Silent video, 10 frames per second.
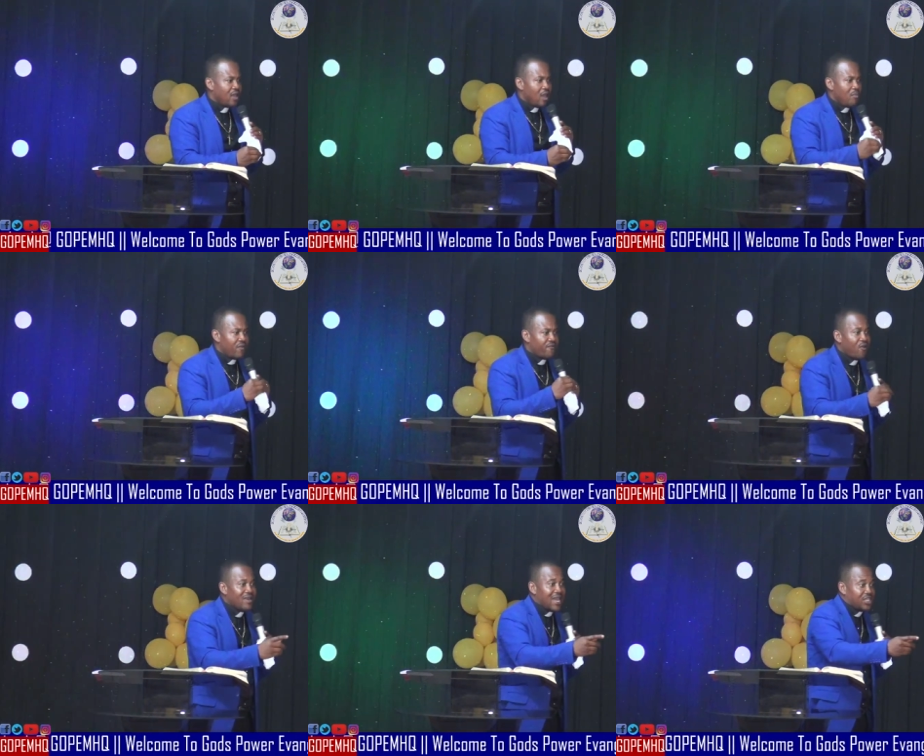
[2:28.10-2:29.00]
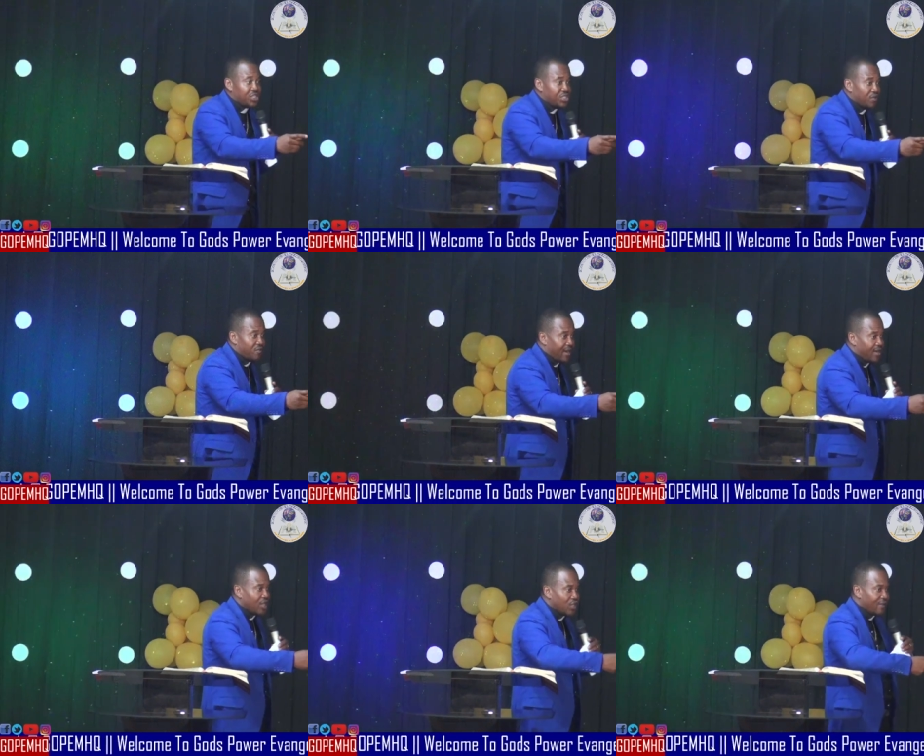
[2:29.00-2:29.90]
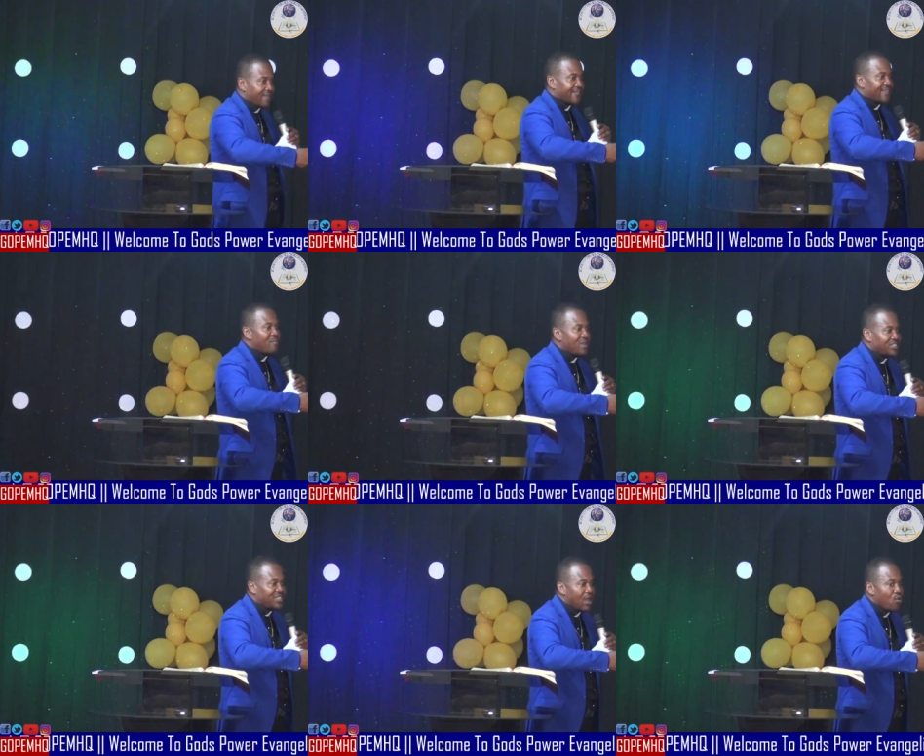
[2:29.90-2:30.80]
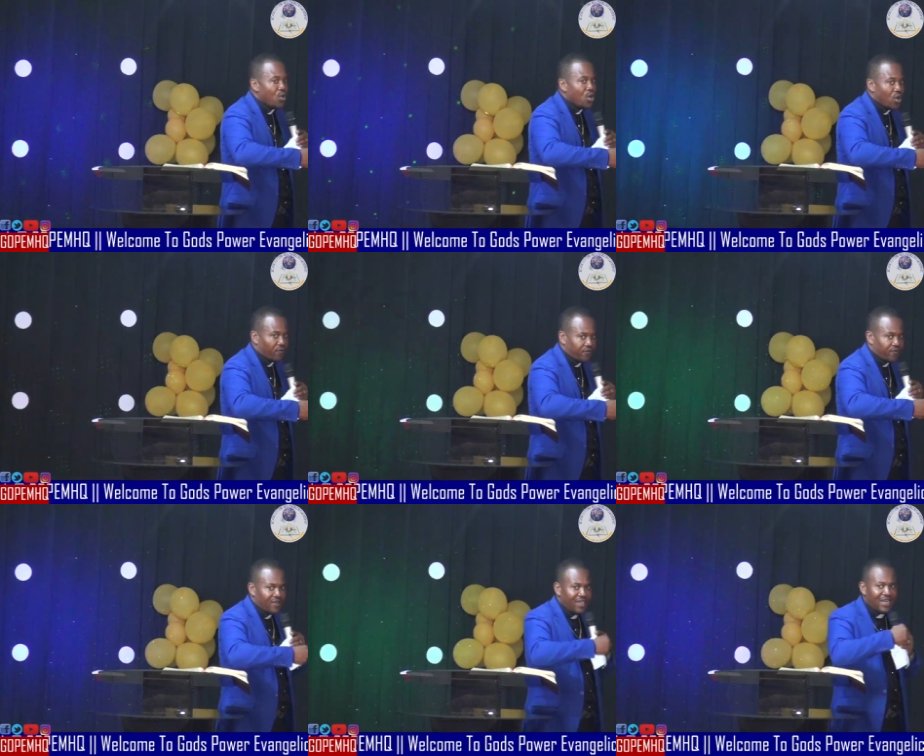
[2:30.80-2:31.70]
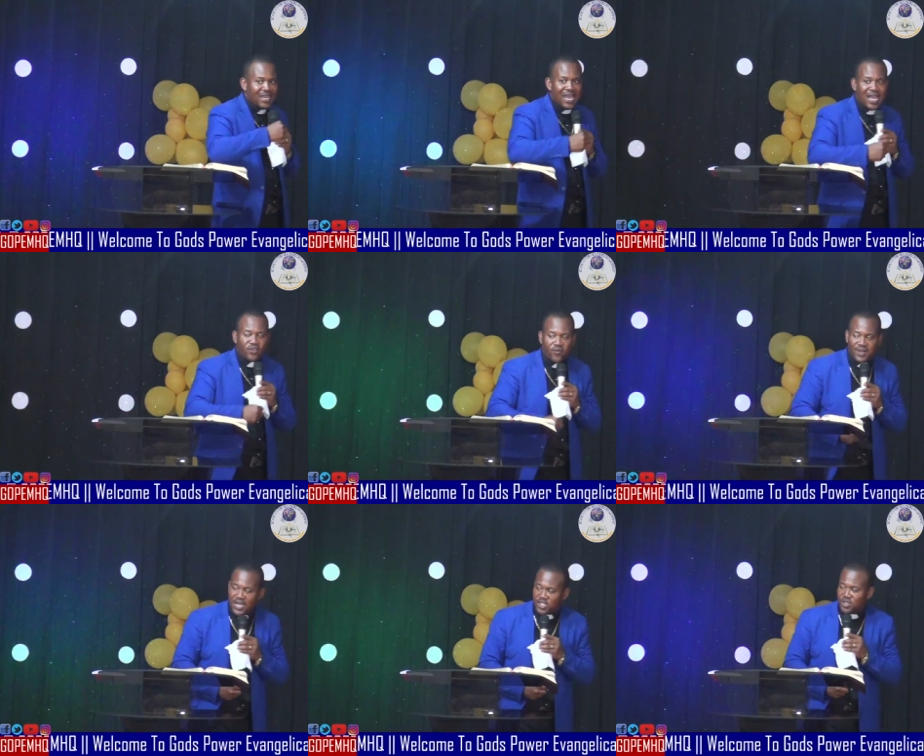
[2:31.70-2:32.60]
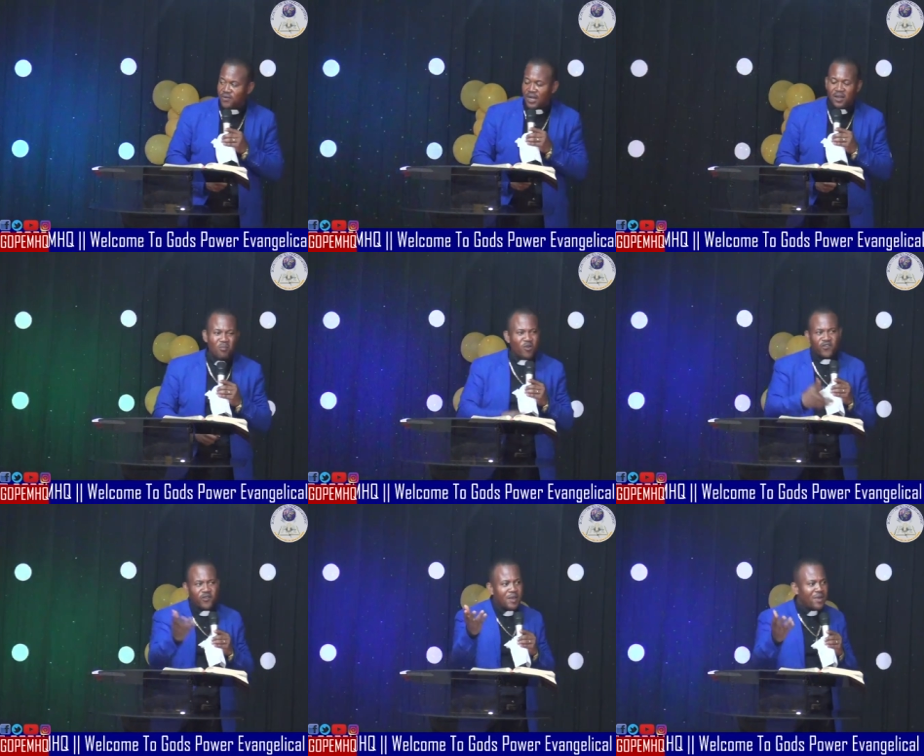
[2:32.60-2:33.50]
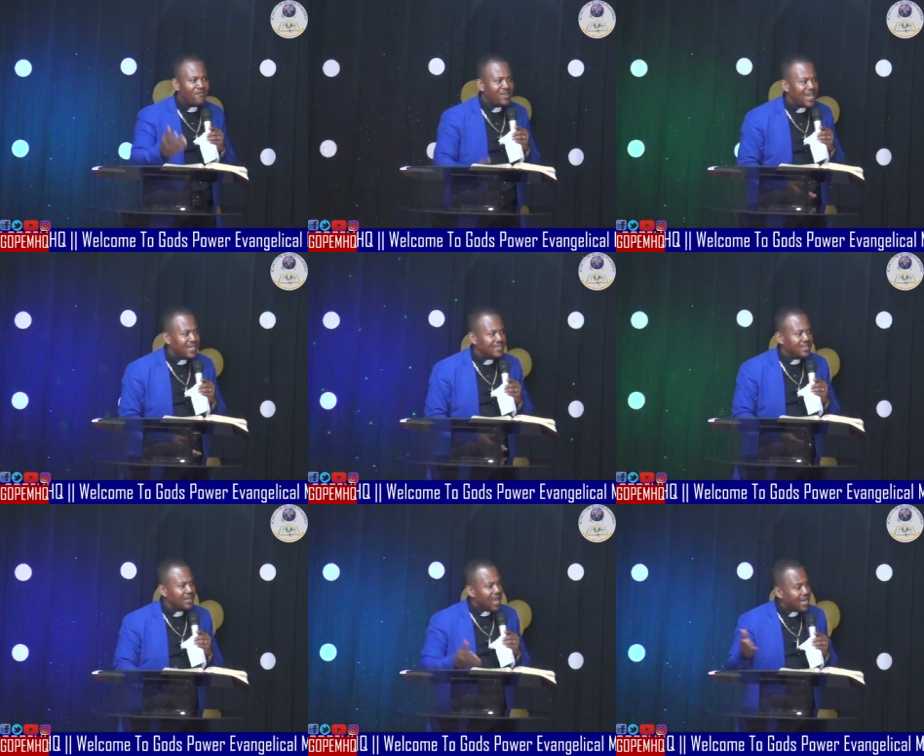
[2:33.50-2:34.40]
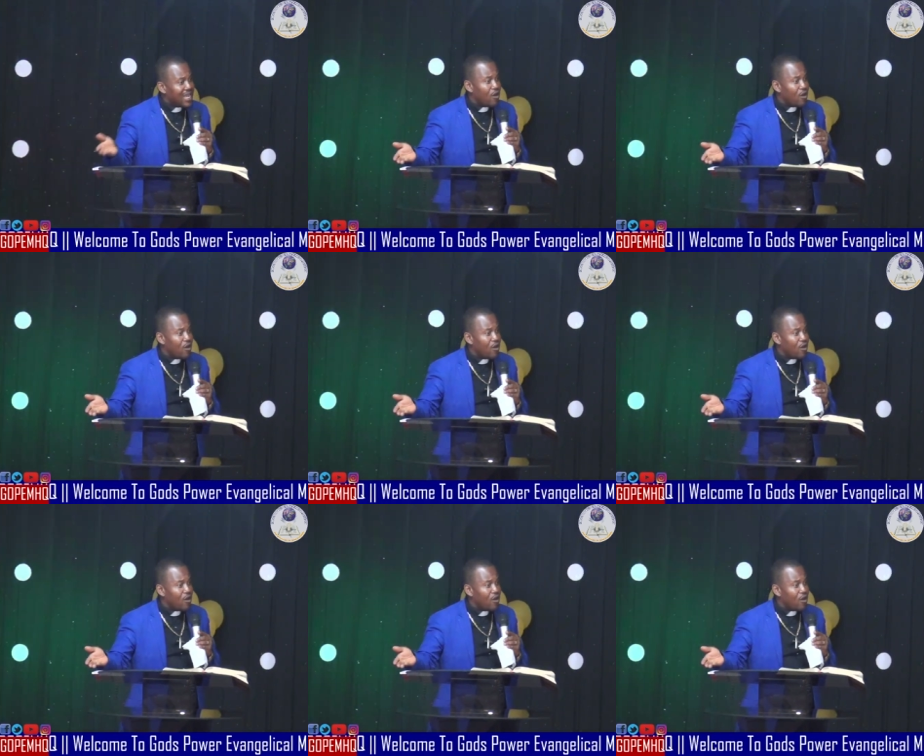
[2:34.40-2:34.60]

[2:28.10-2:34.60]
before their children to establish their own love in the heart of their children. Most of them have died and their